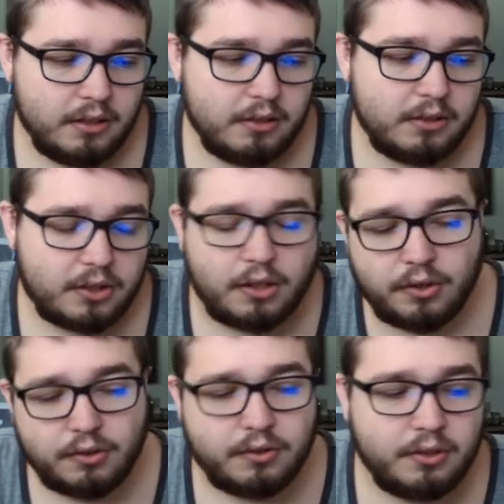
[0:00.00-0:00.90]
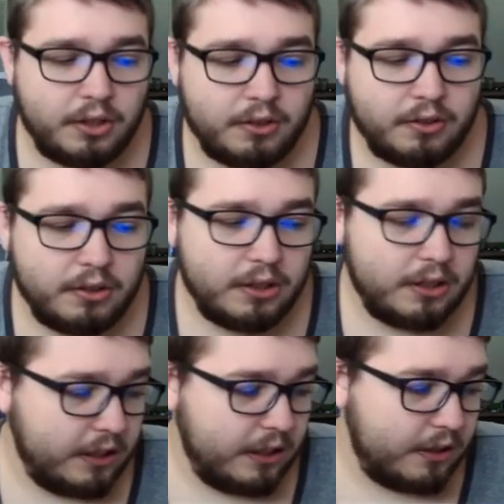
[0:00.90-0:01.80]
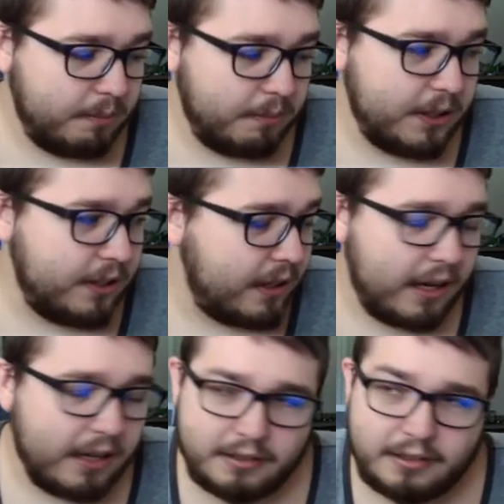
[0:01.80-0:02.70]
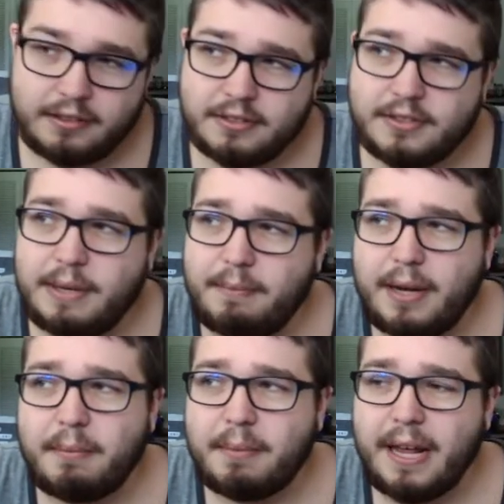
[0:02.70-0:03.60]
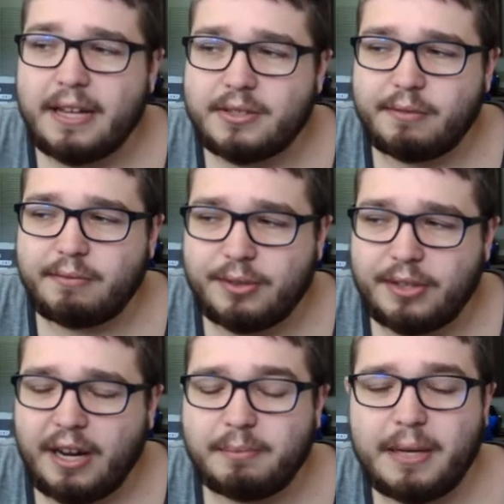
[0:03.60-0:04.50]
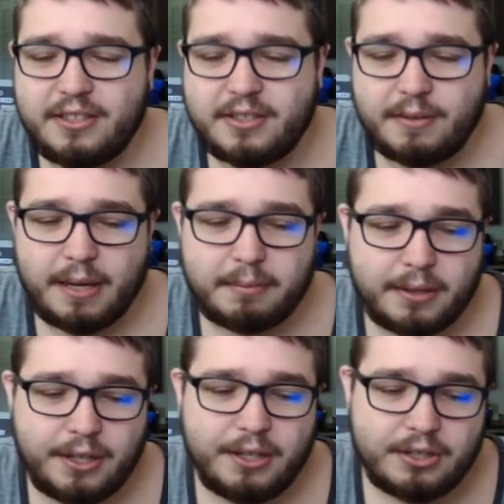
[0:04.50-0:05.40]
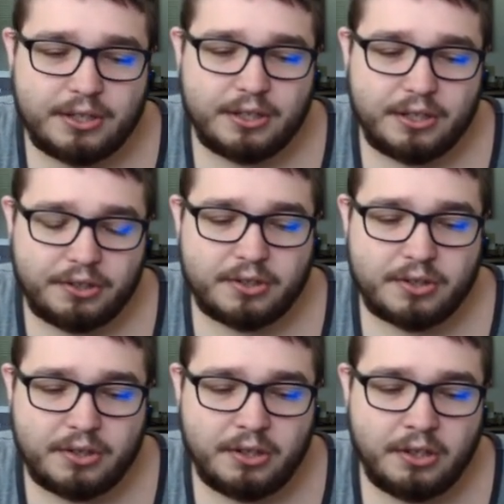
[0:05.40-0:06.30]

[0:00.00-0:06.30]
So, it could be done on semi-passive or non-passive applications,